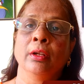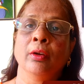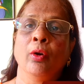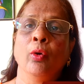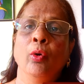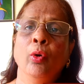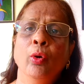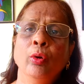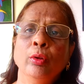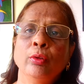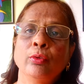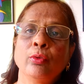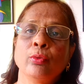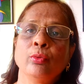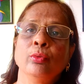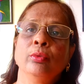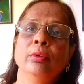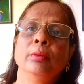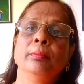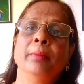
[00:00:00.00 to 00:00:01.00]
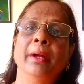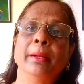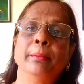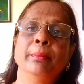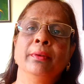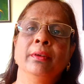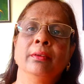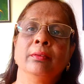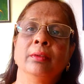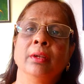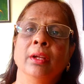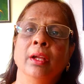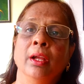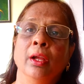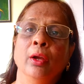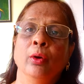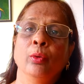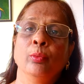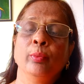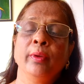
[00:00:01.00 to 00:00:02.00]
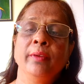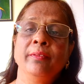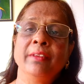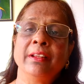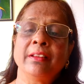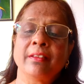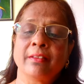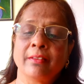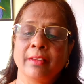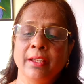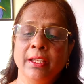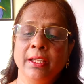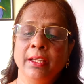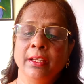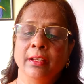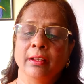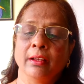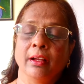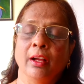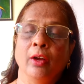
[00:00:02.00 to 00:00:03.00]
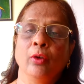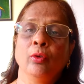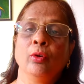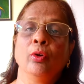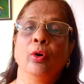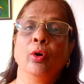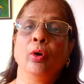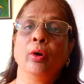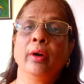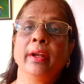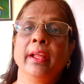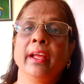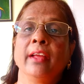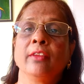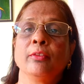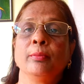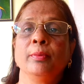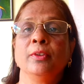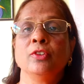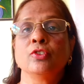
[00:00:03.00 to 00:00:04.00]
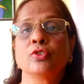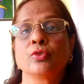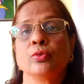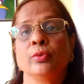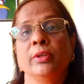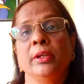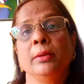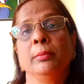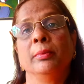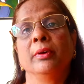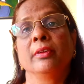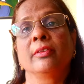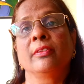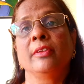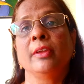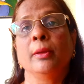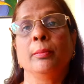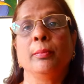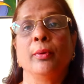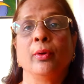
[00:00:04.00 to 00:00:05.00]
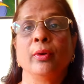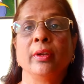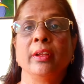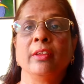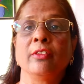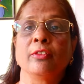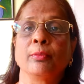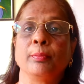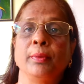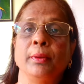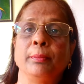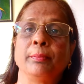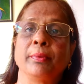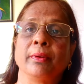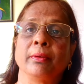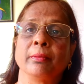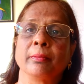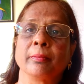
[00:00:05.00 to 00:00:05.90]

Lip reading: All through the Bible, we will see how God has been showing mercy upon His people.